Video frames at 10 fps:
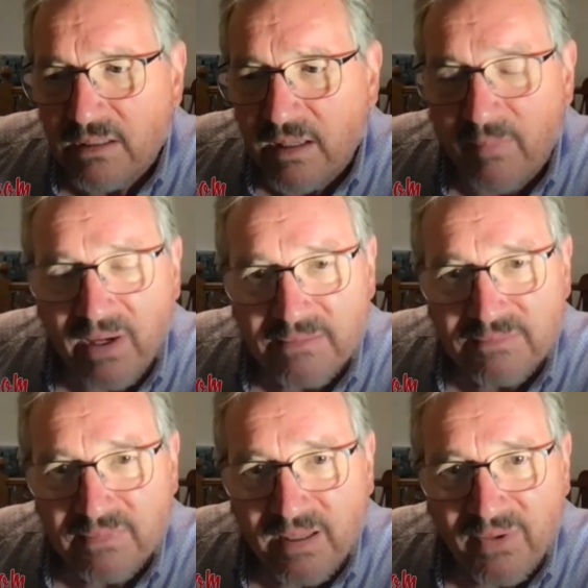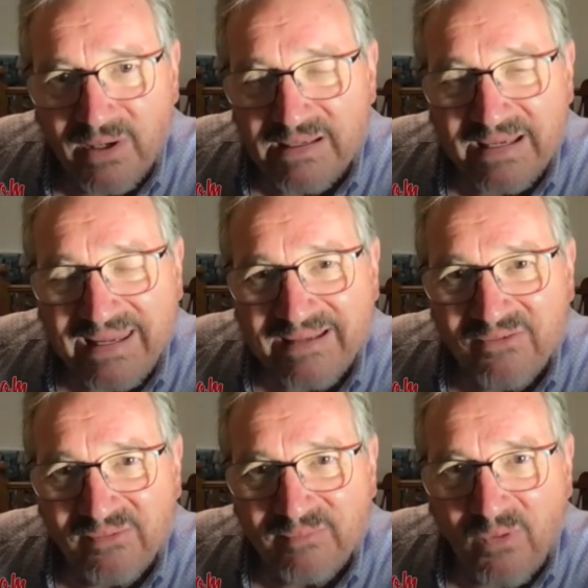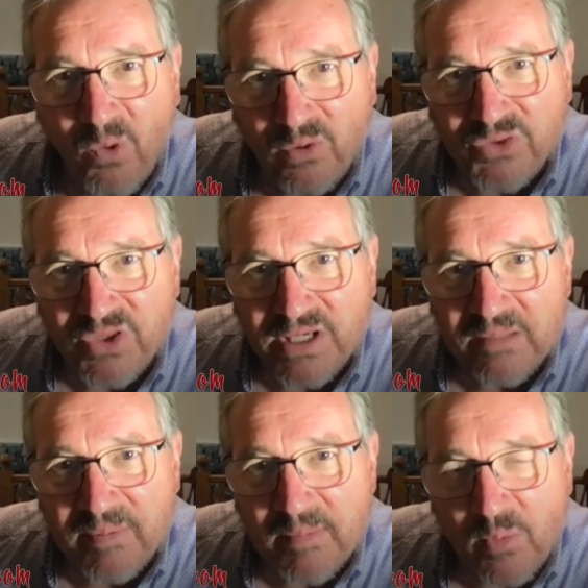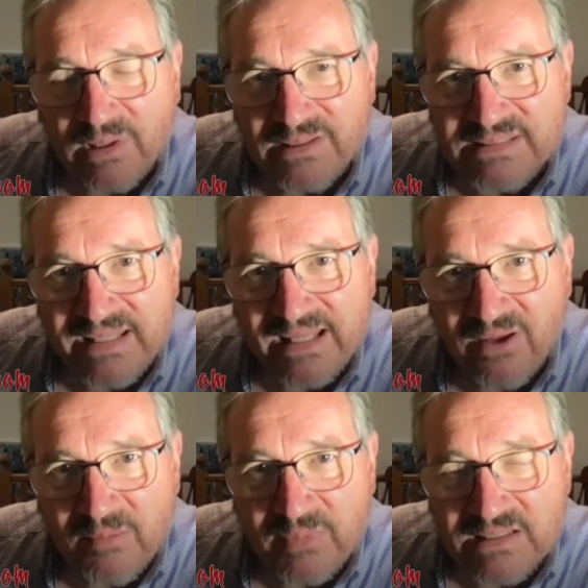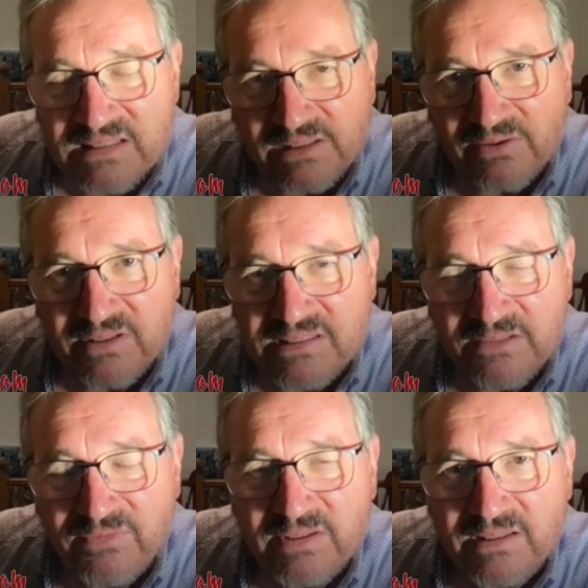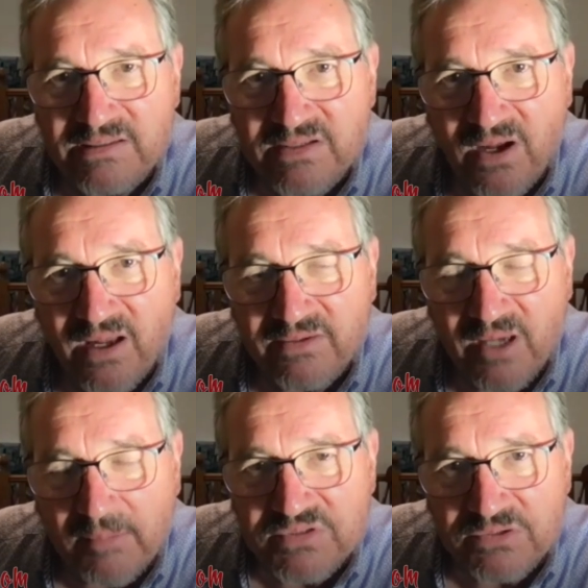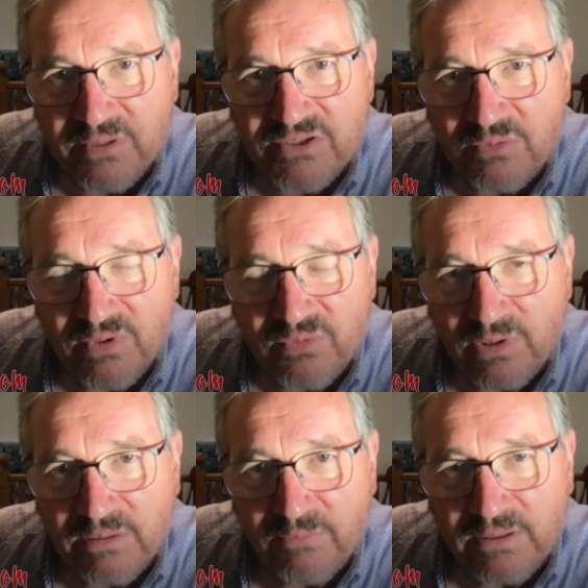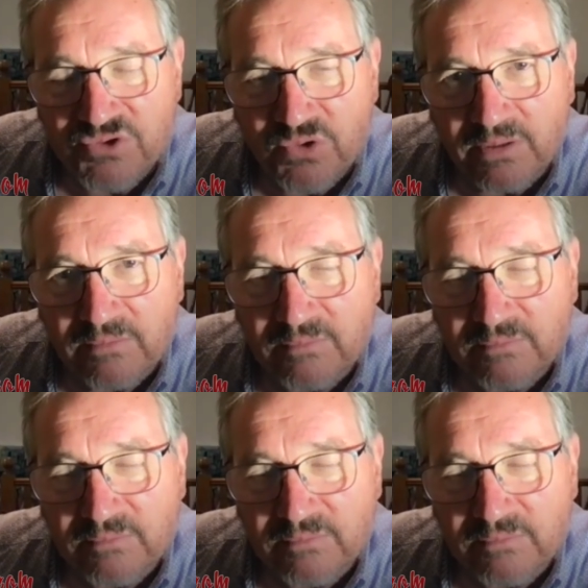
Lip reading: Am I again old thinking that people want to listen that long? Because clearly TV has gone the opposite direction with really, really short.